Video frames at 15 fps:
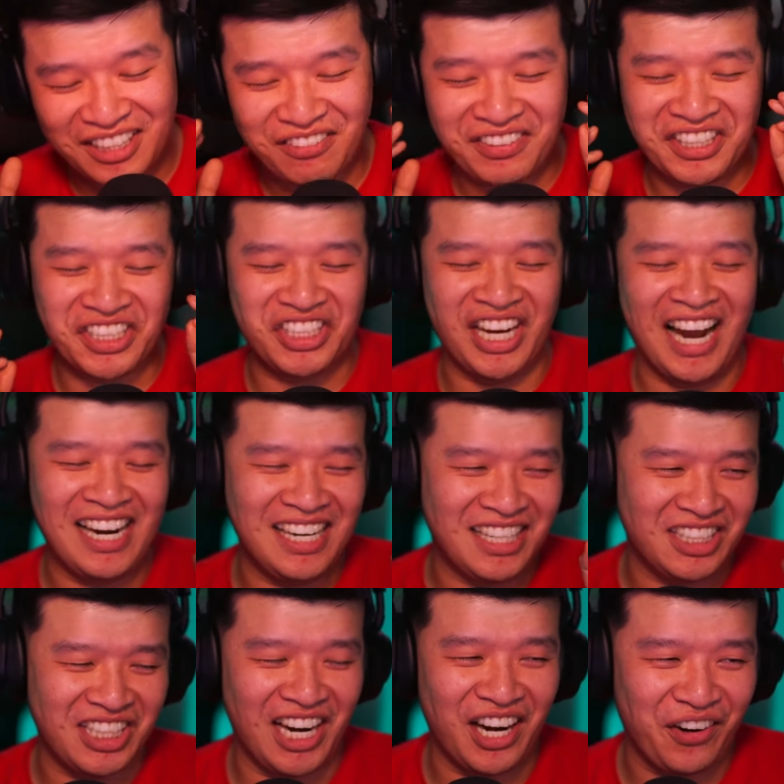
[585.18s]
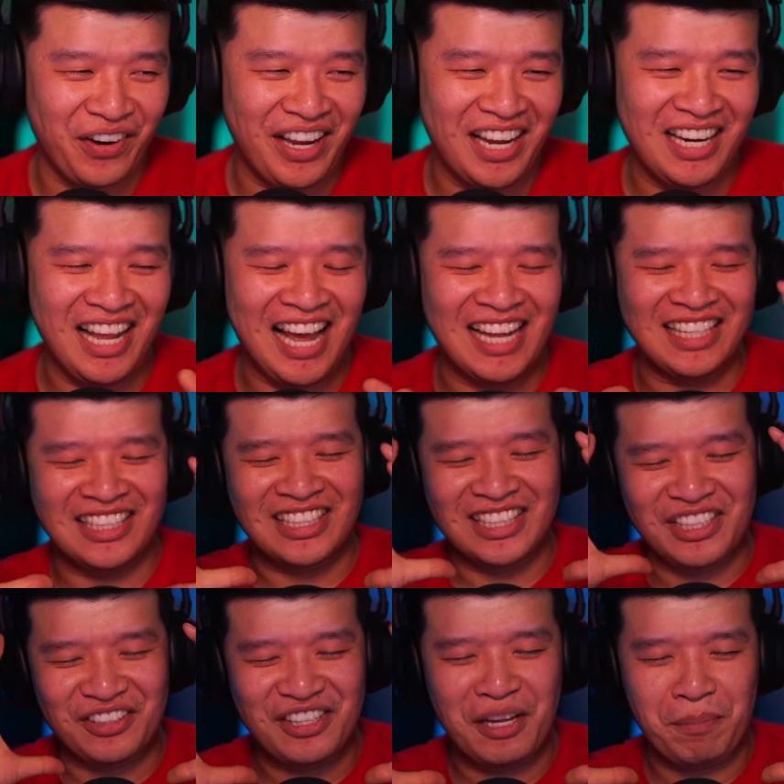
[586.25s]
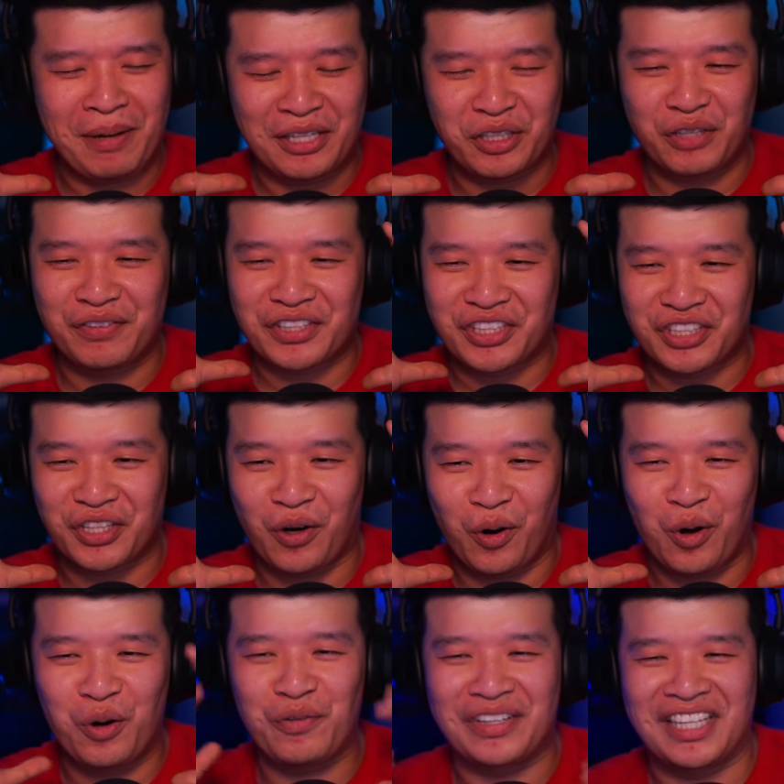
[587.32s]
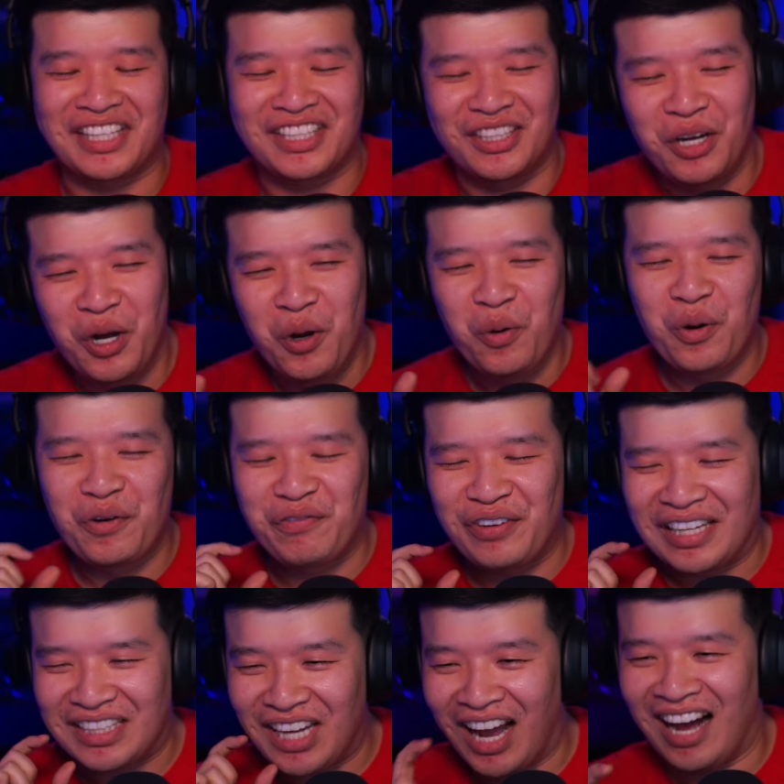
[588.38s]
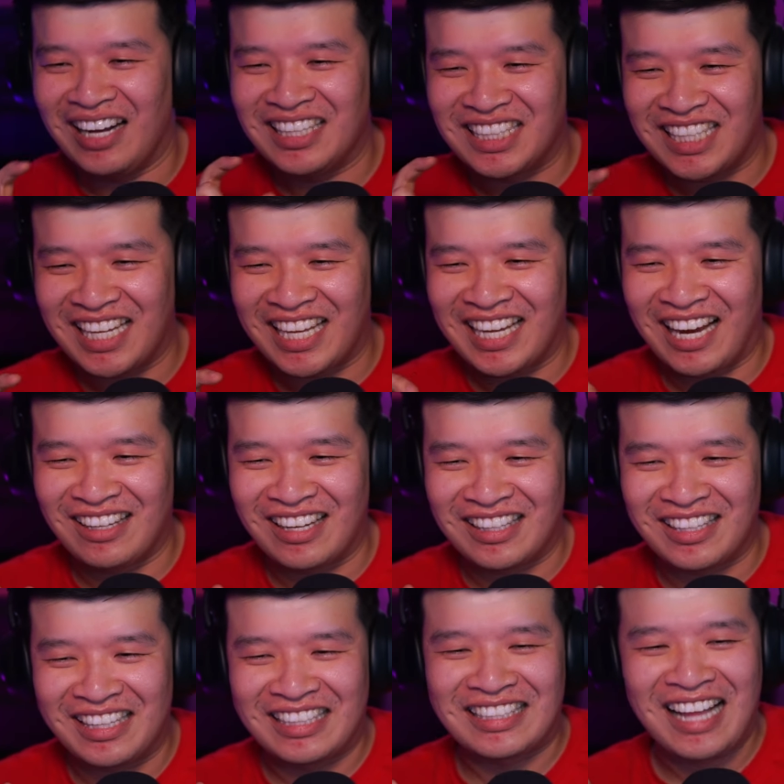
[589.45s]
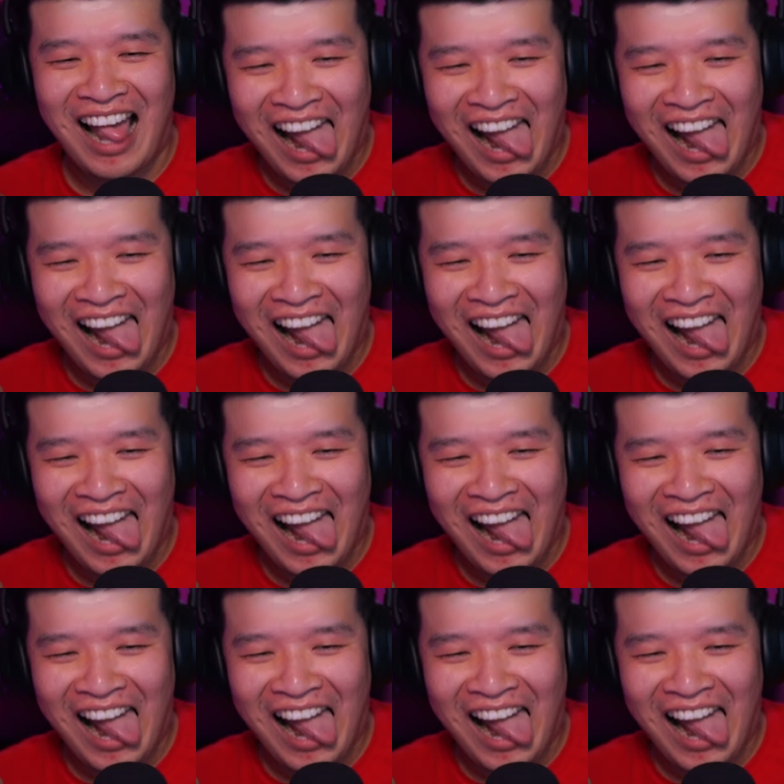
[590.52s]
Vaginatarian and is literally a picture of a skull with a tongue sticking out like this.